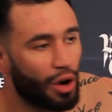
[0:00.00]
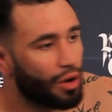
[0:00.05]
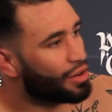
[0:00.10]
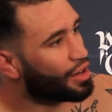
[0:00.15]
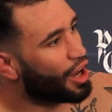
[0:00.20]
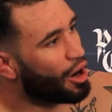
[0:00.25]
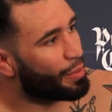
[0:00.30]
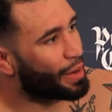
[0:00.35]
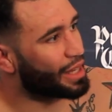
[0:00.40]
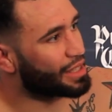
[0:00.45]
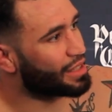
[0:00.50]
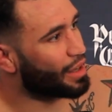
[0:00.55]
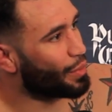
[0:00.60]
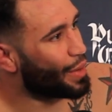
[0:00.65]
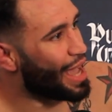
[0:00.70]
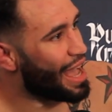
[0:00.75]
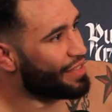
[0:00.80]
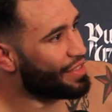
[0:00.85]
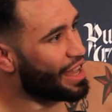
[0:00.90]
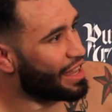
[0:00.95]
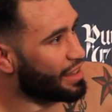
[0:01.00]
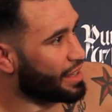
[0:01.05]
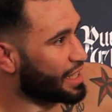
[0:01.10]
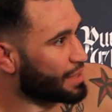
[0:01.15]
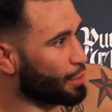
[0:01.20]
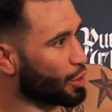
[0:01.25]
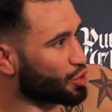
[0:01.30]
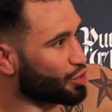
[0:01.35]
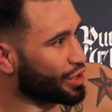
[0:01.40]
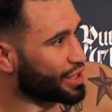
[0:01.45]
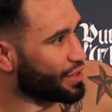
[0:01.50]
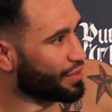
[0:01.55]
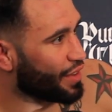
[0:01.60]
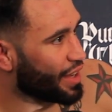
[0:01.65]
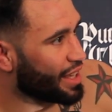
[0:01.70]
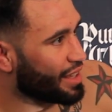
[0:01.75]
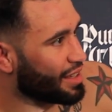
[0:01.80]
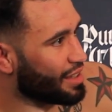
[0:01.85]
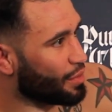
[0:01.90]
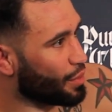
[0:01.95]
No, because we had his most recent
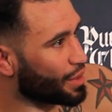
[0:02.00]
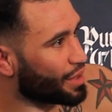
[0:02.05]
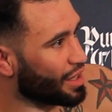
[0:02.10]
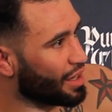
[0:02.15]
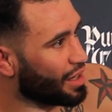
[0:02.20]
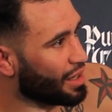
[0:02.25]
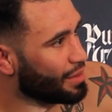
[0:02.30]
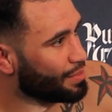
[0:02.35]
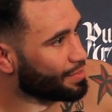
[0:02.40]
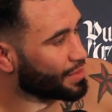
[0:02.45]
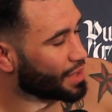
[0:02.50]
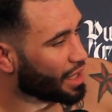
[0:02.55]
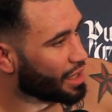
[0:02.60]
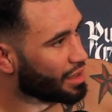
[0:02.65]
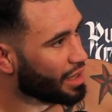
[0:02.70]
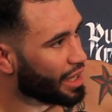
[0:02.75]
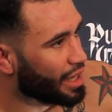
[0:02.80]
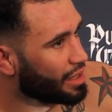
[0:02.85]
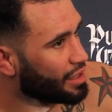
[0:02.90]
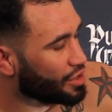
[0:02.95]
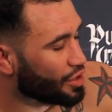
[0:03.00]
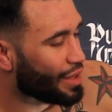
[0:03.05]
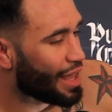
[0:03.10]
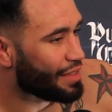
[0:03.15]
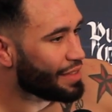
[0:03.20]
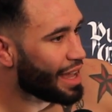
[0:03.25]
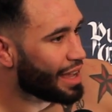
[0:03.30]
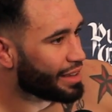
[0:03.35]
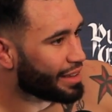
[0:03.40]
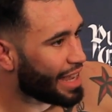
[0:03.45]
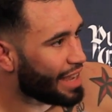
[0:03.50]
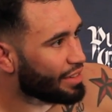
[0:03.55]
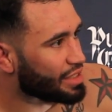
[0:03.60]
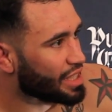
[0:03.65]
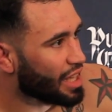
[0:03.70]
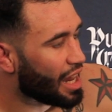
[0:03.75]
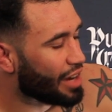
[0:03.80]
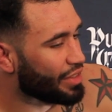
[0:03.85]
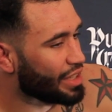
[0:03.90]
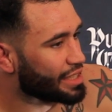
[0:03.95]
fight with Clay, so that gave us a
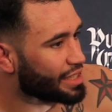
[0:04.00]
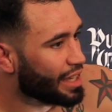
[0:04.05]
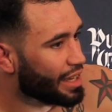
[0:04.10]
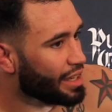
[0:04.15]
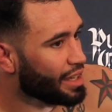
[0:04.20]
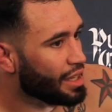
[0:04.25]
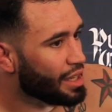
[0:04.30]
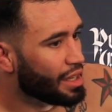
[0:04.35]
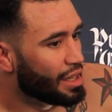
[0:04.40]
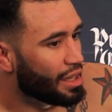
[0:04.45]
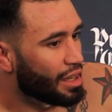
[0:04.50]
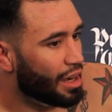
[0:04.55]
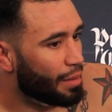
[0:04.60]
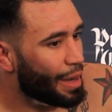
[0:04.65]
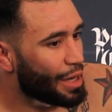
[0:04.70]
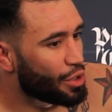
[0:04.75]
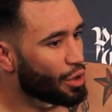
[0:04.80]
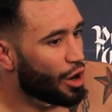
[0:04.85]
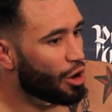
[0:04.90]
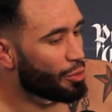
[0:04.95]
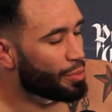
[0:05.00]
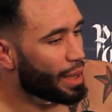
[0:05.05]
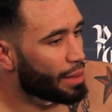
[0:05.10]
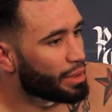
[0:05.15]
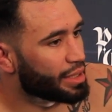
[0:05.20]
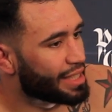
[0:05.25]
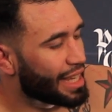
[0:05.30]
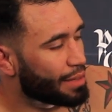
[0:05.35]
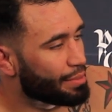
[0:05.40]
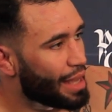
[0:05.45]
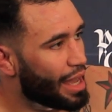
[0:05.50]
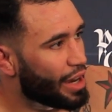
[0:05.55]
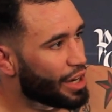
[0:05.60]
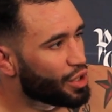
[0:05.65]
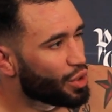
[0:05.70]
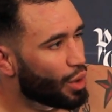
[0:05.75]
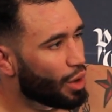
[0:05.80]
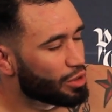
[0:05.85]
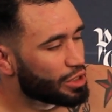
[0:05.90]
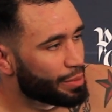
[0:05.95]
lot of insight. I knew I would be able to take him down. I
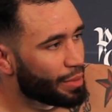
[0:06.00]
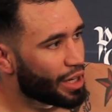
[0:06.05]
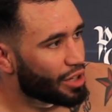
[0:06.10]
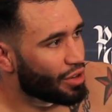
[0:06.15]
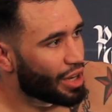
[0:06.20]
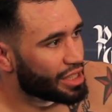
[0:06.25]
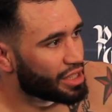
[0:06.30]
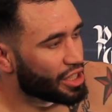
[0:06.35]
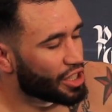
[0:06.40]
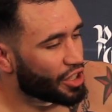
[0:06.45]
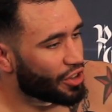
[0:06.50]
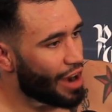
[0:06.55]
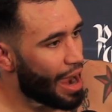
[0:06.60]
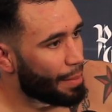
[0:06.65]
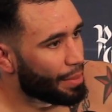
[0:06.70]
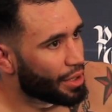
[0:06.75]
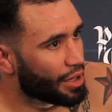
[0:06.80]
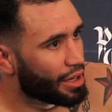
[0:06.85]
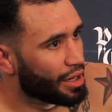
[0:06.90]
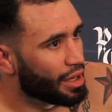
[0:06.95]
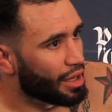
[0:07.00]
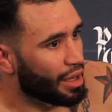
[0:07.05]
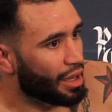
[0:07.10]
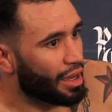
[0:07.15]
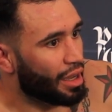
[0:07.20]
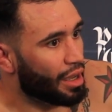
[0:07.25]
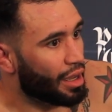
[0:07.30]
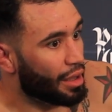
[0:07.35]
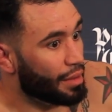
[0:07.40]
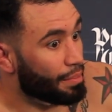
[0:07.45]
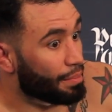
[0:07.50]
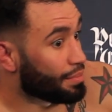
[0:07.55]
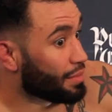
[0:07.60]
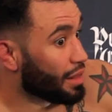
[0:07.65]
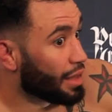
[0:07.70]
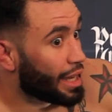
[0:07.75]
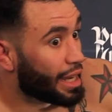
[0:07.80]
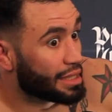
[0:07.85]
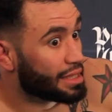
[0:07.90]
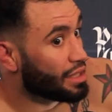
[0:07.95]
knew I was a better wrestler and grappler.
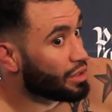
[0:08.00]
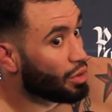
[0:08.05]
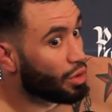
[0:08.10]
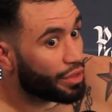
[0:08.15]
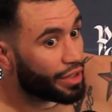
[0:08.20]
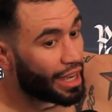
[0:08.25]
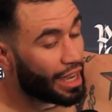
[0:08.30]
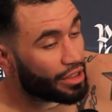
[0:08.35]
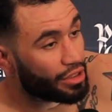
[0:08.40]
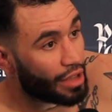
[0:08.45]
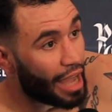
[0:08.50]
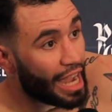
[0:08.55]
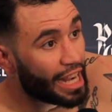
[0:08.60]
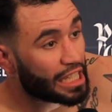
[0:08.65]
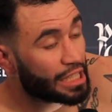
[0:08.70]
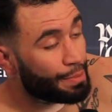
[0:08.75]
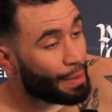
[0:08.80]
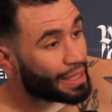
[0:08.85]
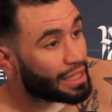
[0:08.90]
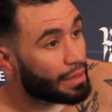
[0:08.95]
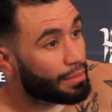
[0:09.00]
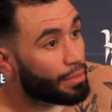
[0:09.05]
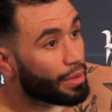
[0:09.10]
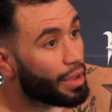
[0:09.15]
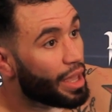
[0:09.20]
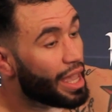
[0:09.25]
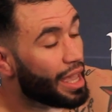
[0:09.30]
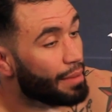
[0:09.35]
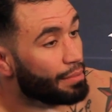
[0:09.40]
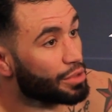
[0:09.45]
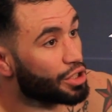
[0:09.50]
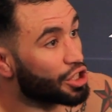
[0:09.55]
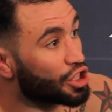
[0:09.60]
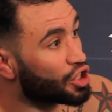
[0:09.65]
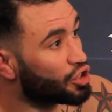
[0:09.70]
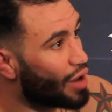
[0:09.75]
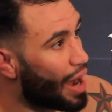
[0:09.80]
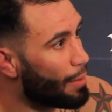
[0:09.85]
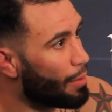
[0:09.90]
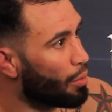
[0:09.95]
Like I said, the only thing I expected him to
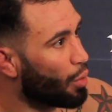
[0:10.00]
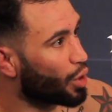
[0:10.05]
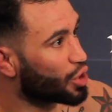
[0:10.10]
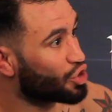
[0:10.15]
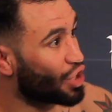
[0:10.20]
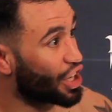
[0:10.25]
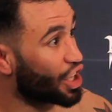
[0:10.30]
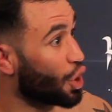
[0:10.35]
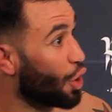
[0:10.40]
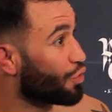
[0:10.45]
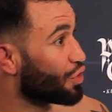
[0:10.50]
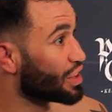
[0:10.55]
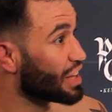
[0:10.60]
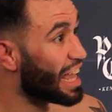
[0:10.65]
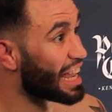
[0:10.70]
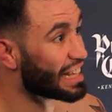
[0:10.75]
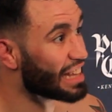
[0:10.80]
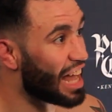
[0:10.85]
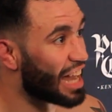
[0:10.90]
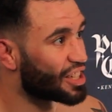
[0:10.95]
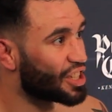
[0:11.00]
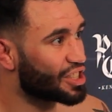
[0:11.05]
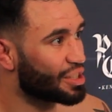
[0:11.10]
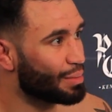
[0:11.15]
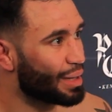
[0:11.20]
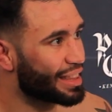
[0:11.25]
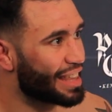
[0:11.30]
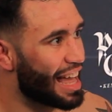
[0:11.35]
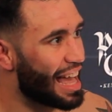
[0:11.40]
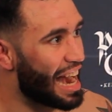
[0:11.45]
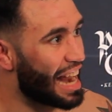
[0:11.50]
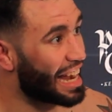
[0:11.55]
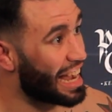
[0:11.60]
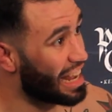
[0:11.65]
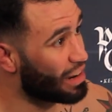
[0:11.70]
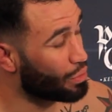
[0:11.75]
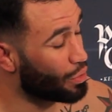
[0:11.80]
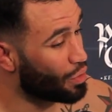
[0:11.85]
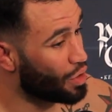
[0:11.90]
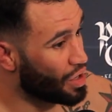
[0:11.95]
scramble more, try to go for leg locks or something like that. I
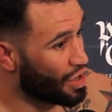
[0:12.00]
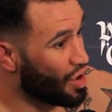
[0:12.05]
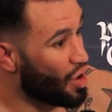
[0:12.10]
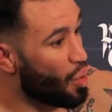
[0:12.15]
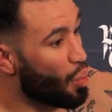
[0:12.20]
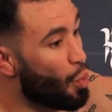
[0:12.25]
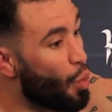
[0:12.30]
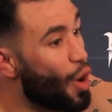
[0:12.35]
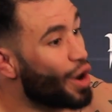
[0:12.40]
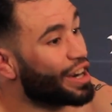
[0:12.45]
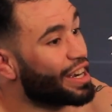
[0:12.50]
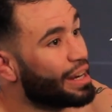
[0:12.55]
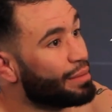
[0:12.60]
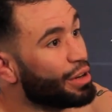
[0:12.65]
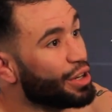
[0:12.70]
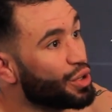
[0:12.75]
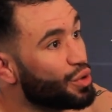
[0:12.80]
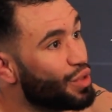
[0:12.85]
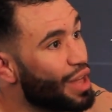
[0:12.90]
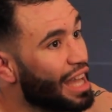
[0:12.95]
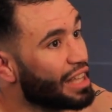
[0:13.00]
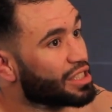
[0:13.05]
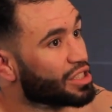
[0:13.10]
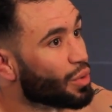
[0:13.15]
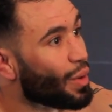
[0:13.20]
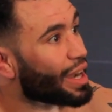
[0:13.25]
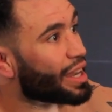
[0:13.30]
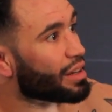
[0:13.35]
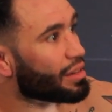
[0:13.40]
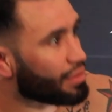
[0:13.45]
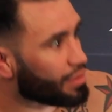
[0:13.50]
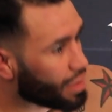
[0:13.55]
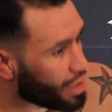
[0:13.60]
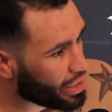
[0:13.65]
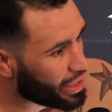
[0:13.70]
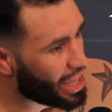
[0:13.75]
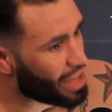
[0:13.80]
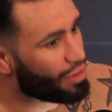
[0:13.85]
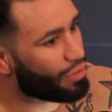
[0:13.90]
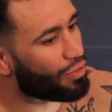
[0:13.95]
kind of wanted him to do that so I could,
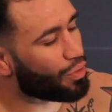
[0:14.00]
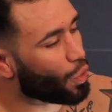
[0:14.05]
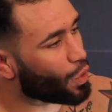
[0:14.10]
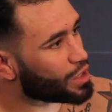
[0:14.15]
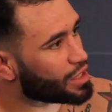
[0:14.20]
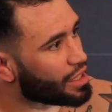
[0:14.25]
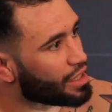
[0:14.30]
again, force